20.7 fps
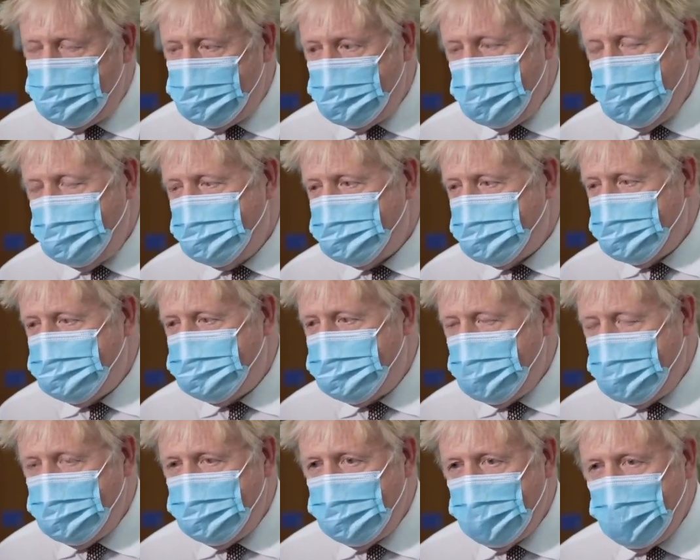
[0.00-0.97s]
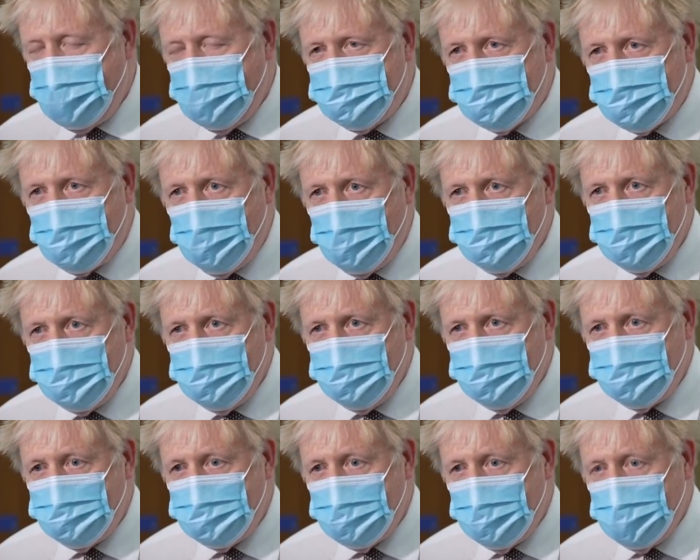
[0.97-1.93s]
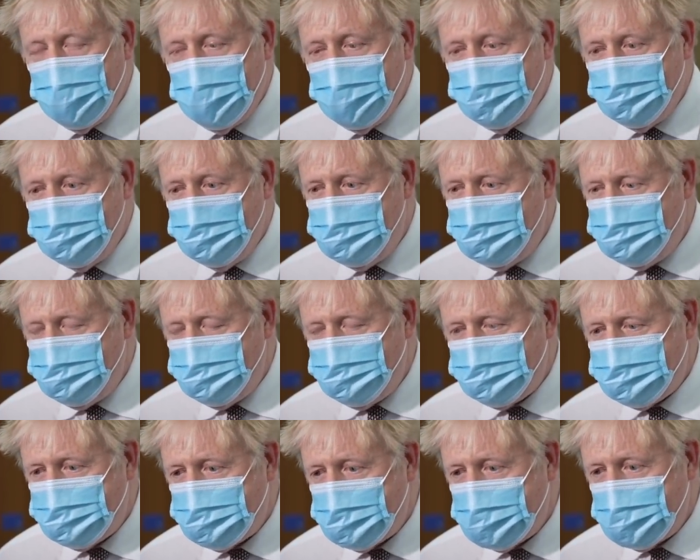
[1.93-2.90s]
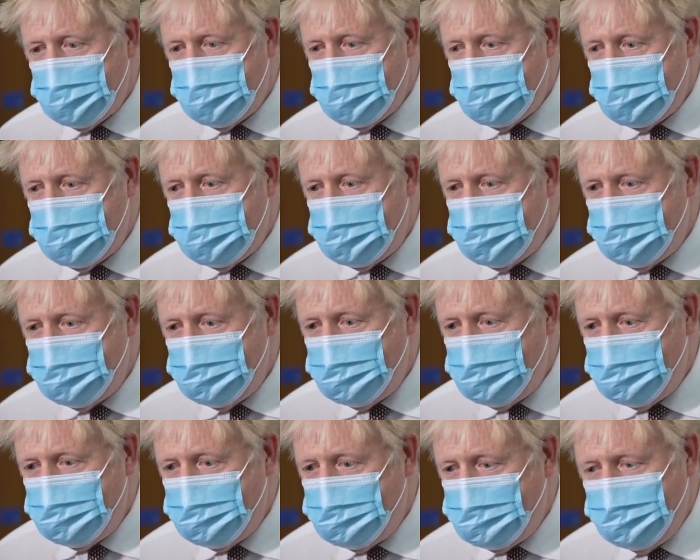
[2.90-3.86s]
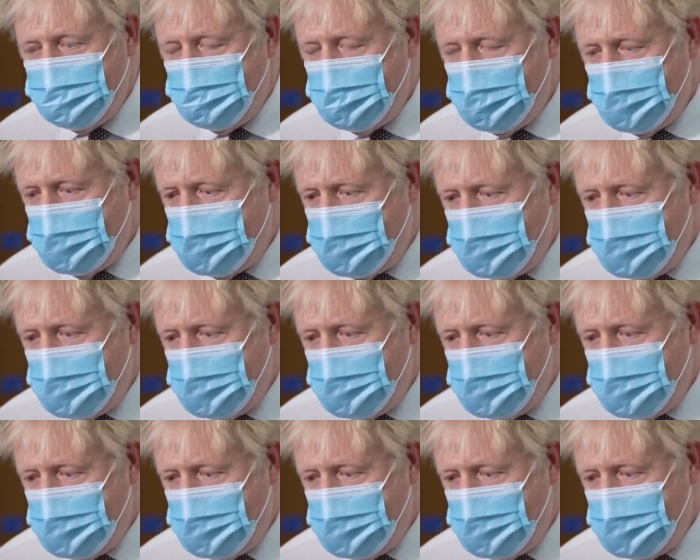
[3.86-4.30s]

And the timer is now ticking down on his moment in power.